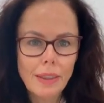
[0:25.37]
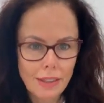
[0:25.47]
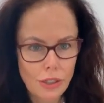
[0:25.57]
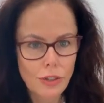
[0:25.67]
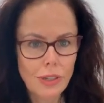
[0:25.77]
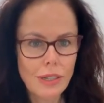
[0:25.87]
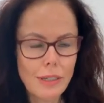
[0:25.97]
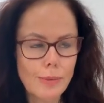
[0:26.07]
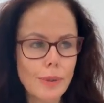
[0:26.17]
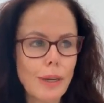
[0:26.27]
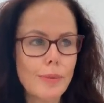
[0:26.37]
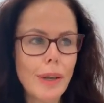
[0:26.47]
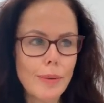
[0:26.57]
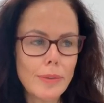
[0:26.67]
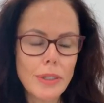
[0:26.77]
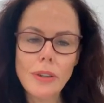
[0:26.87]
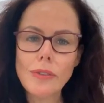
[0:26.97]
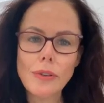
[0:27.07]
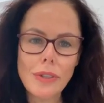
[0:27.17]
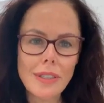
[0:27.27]
The Strategic Bookkeeper
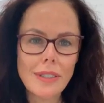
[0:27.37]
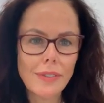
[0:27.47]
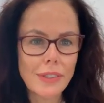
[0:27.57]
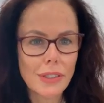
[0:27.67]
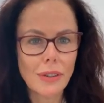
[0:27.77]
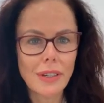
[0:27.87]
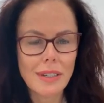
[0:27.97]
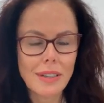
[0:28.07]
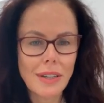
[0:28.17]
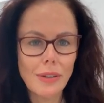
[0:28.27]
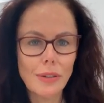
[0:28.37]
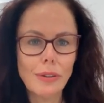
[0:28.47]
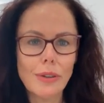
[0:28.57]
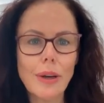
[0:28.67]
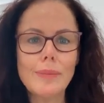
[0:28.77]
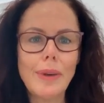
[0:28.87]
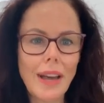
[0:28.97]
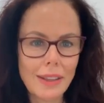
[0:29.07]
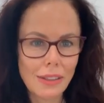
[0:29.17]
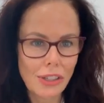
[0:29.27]
episode 47 is going to tell you
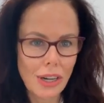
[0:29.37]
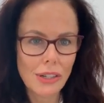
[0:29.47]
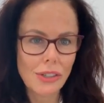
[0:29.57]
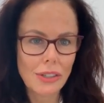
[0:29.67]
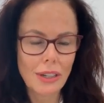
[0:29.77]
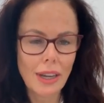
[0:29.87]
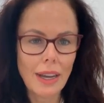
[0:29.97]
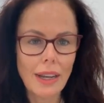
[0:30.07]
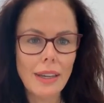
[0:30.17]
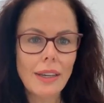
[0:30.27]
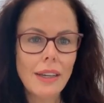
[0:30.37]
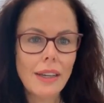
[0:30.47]
about the changes, okay?